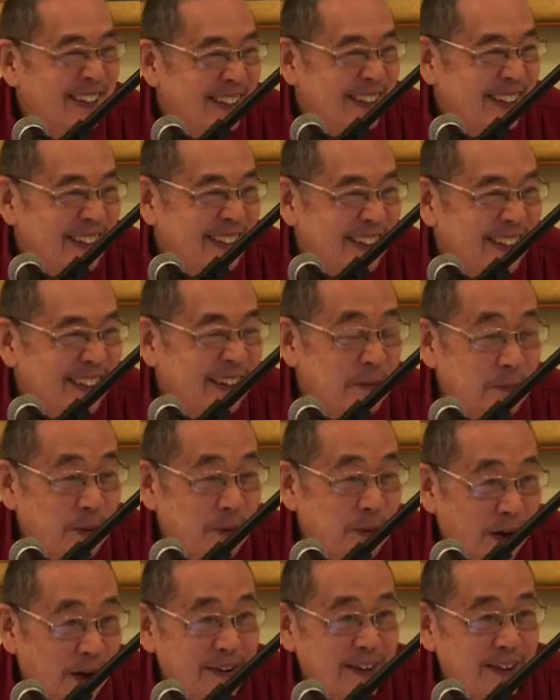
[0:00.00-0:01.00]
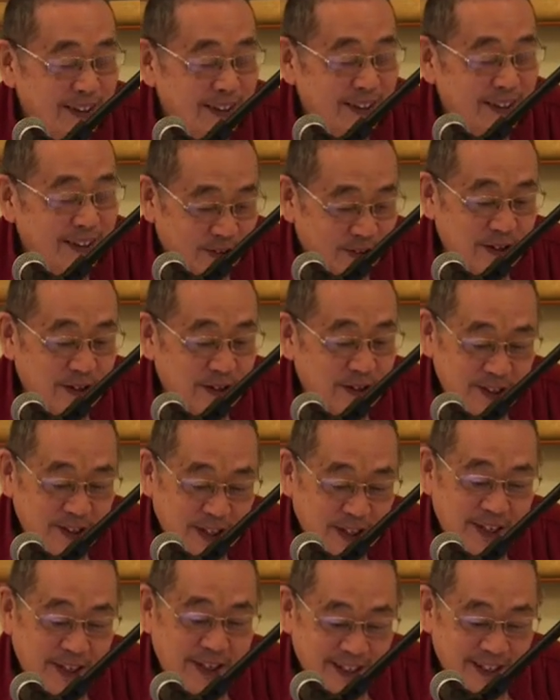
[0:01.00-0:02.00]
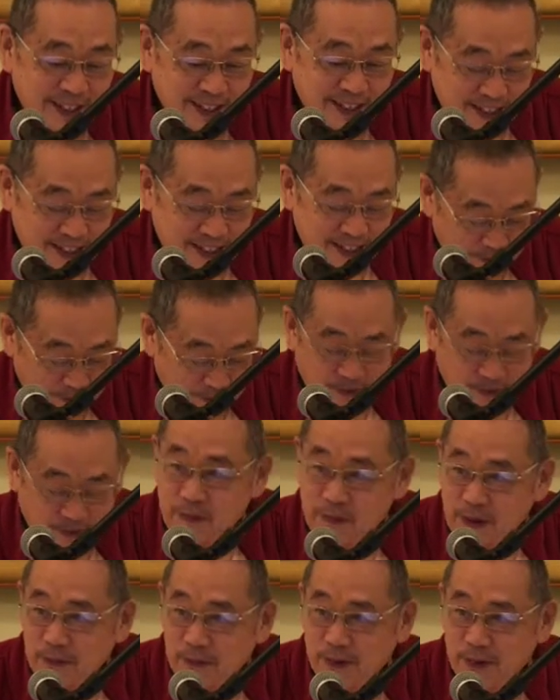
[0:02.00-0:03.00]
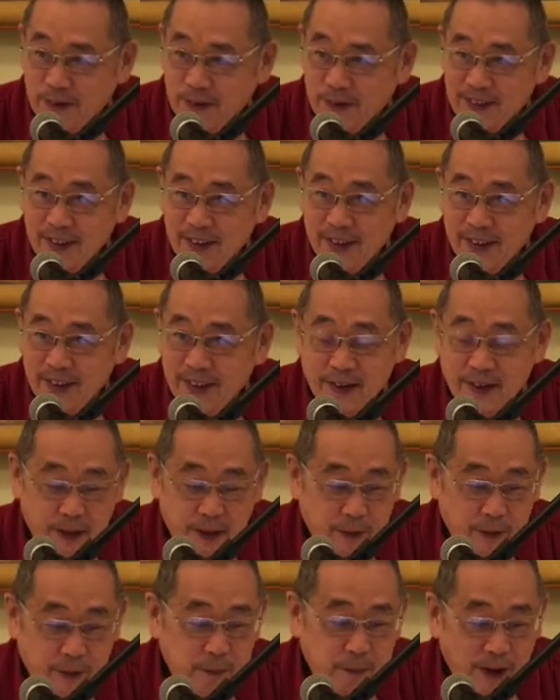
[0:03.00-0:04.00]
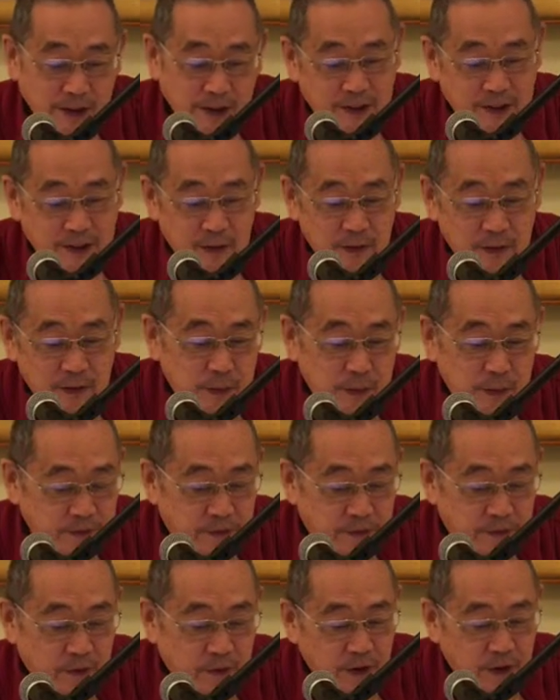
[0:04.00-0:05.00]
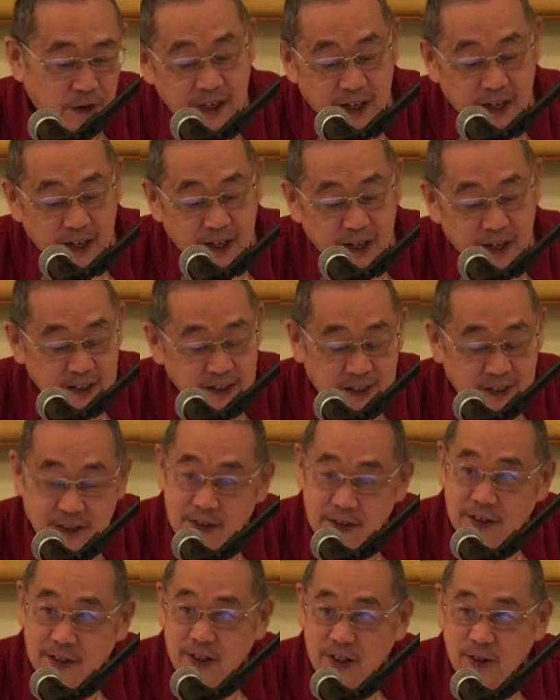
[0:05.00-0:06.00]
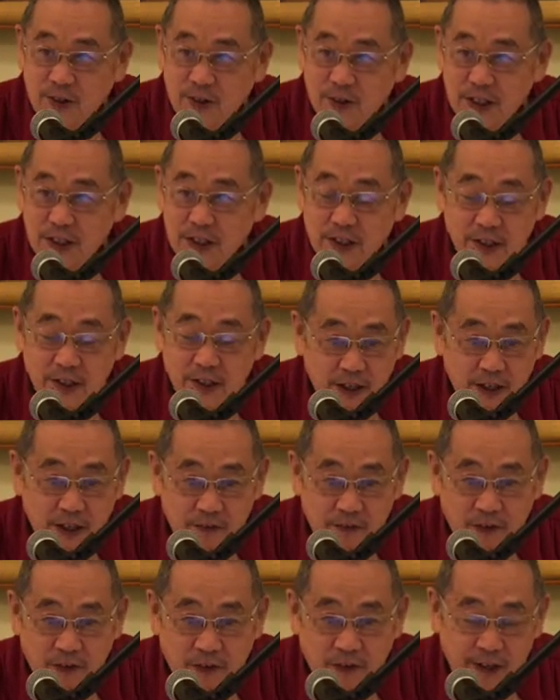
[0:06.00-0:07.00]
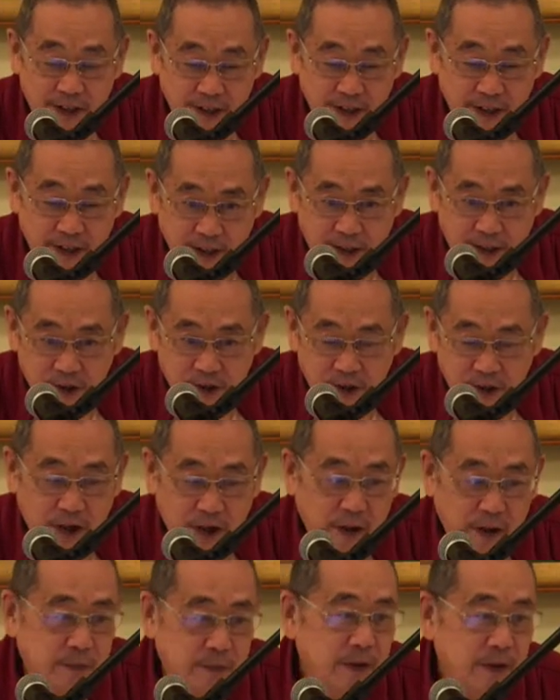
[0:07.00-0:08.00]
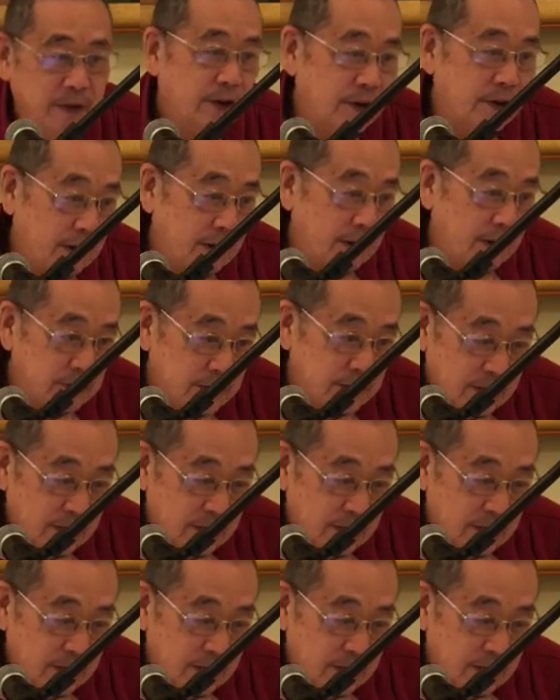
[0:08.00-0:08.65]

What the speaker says: But they were also setting an example for people that bhakti can be performed in any situation, any varna, any ashram, or outside the whole